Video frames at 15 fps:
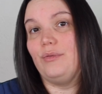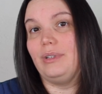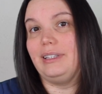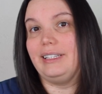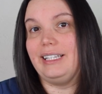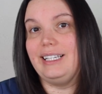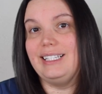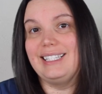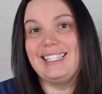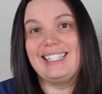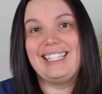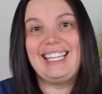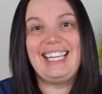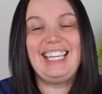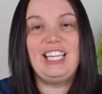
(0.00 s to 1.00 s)

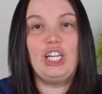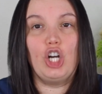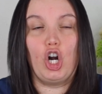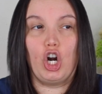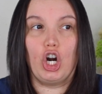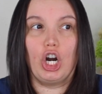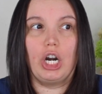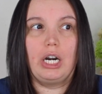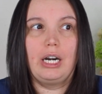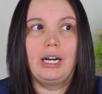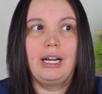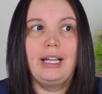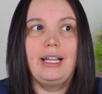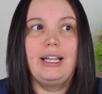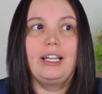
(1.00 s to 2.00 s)
release,
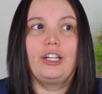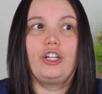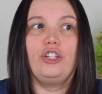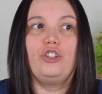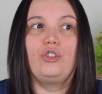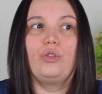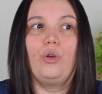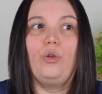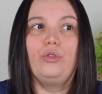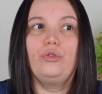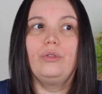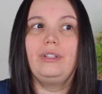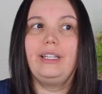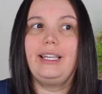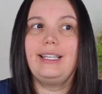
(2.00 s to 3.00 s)
ER, controlled
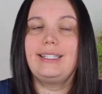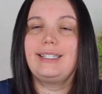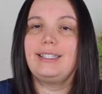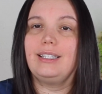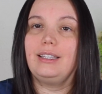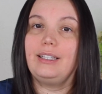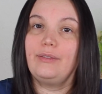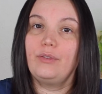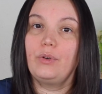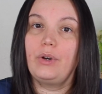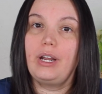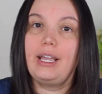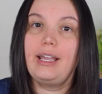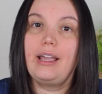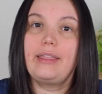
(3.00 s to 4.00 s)
release
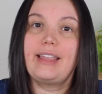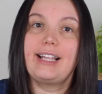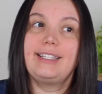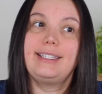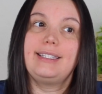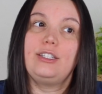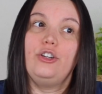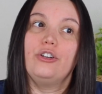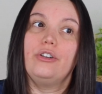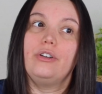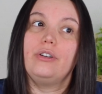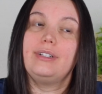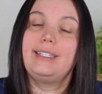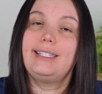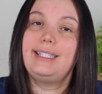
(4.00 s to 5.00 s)
delivery, that's
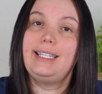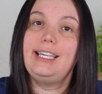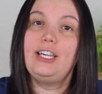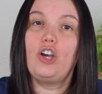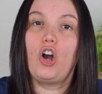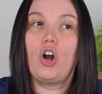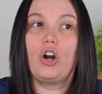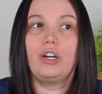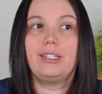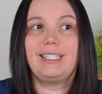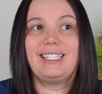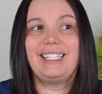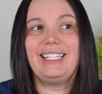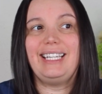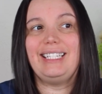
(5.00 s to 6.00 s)
your
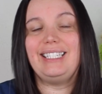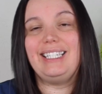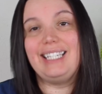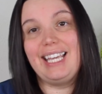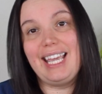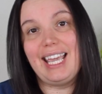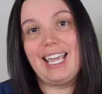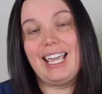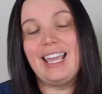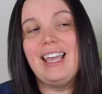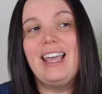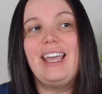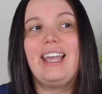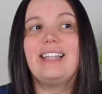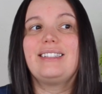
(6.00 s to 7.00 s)
CRCD,
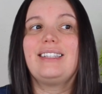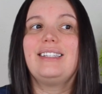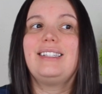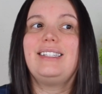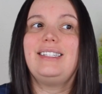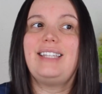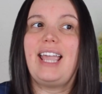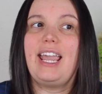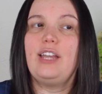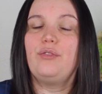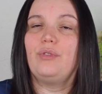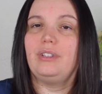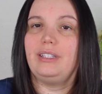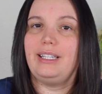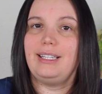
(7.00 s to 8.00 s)
and sustained
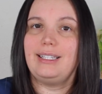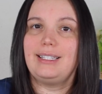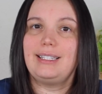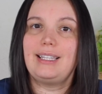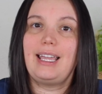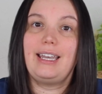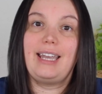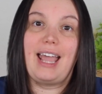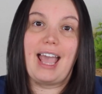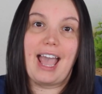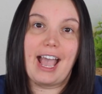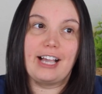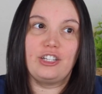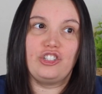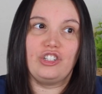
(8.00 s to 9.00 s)
release and
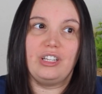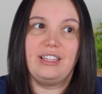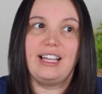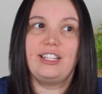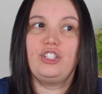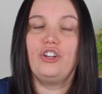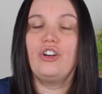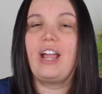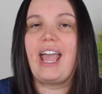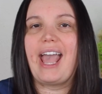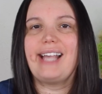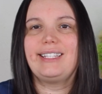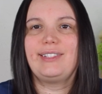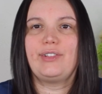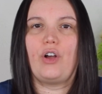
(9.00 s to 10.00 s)
action, that's your
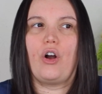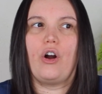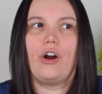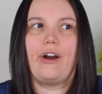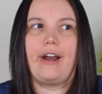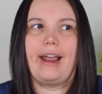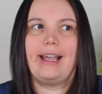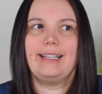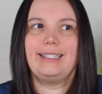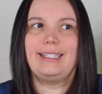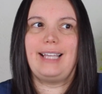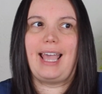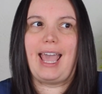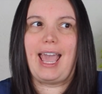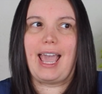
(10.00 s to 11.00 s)

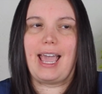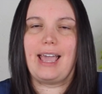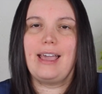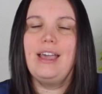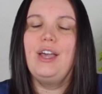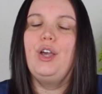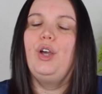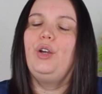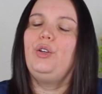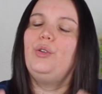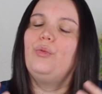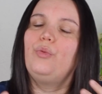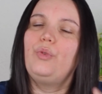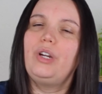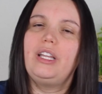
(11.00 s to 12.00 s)
SRSA.
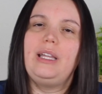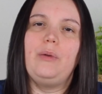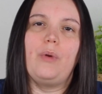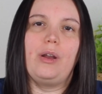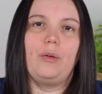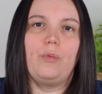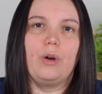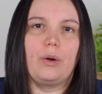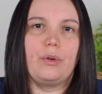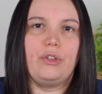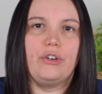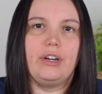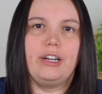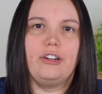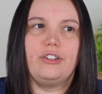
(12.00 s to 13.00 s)
You really want to work with
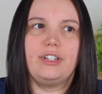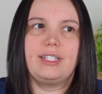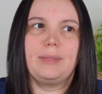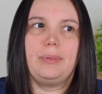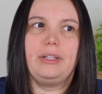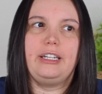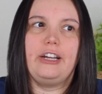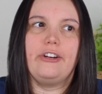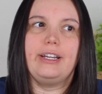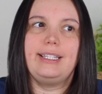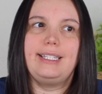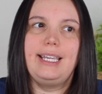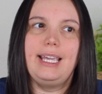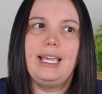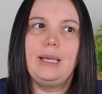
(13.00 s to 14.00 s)
your
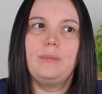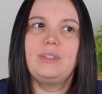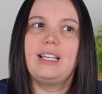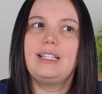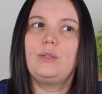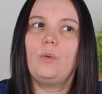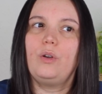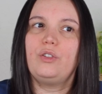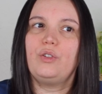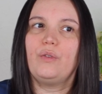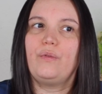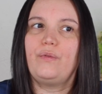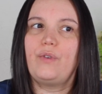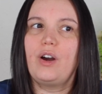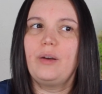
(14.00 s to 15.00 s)
interdisciplinary teams as well as your
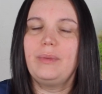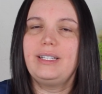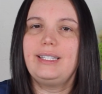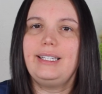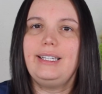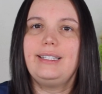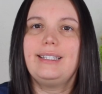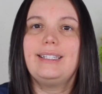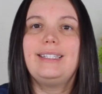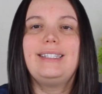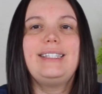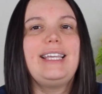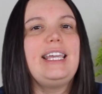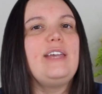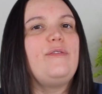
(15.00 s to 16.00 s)
pharmacy to
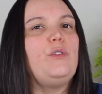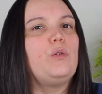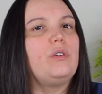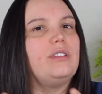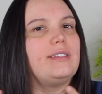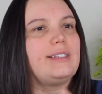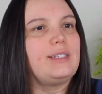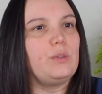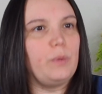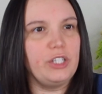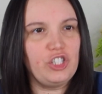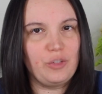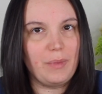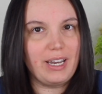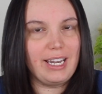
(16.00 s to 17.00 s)
see if you can
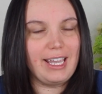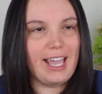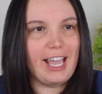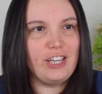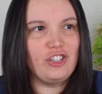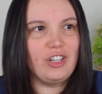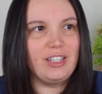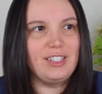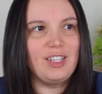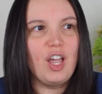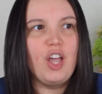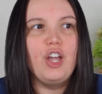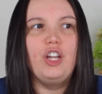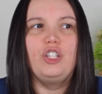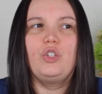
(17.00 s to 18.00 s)
switch medications
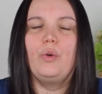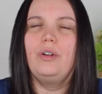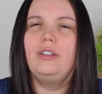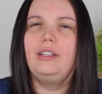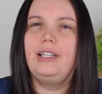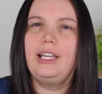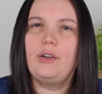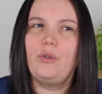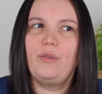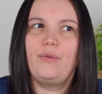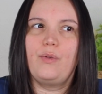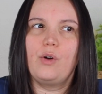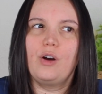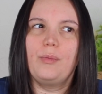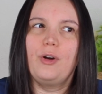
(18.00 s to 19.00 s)
to a liquid
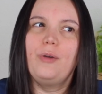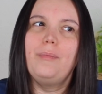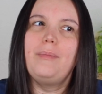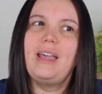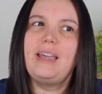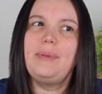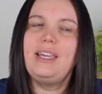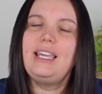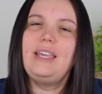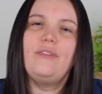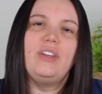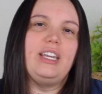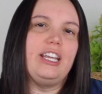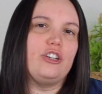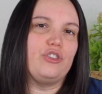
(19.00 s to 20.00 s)
form or maybe
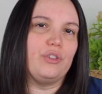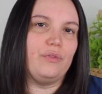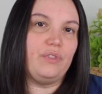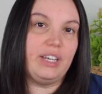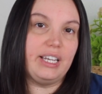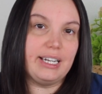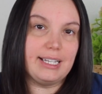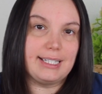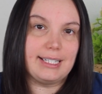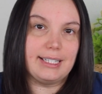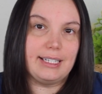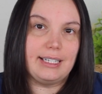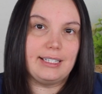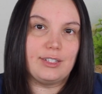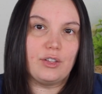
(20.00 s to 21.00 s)
even
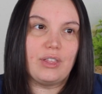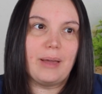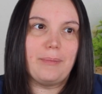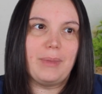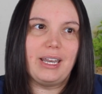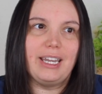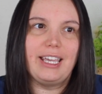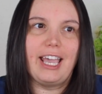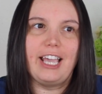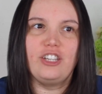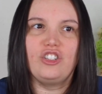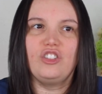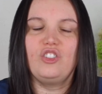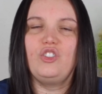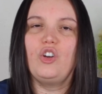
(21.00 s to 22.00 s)
intravenously so that
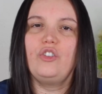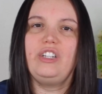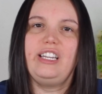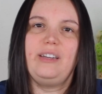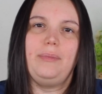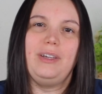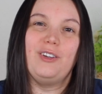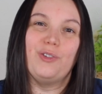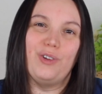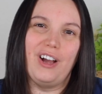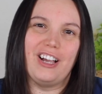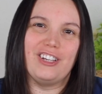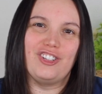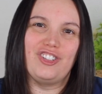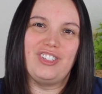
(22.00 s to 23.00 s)
medications don't need to be
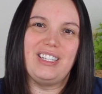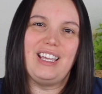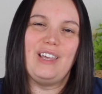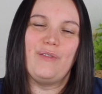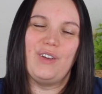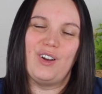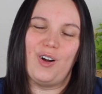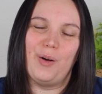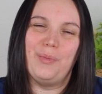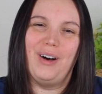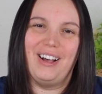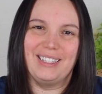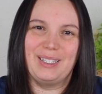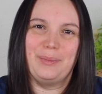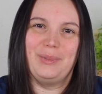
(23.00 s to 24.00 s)
crushed if at all
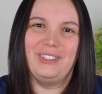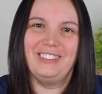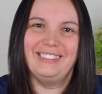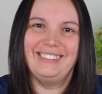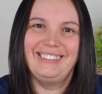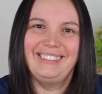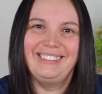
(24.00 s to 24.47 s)
possible.